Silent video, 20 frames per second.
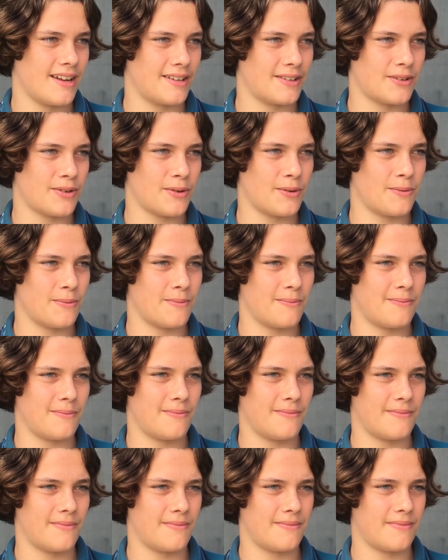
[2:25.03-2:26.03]
So
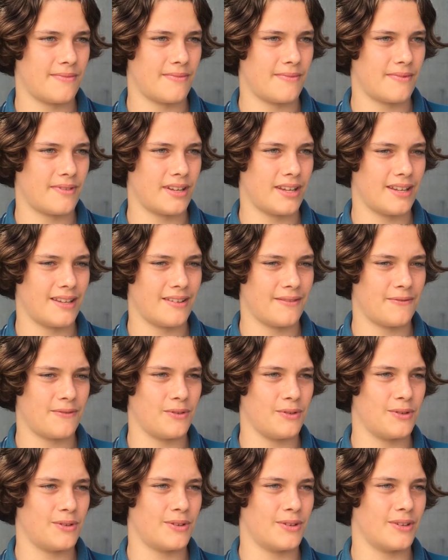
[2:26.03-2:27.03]
in the
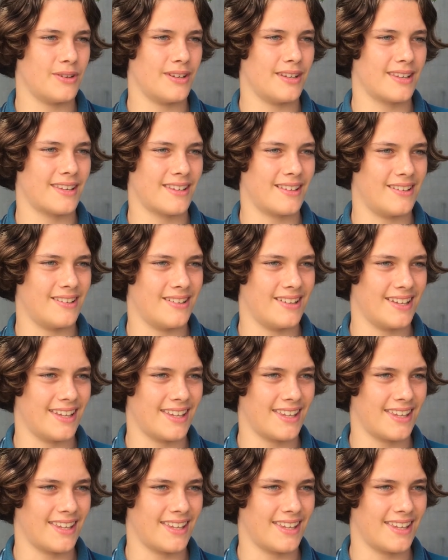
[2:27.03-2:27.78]
future it can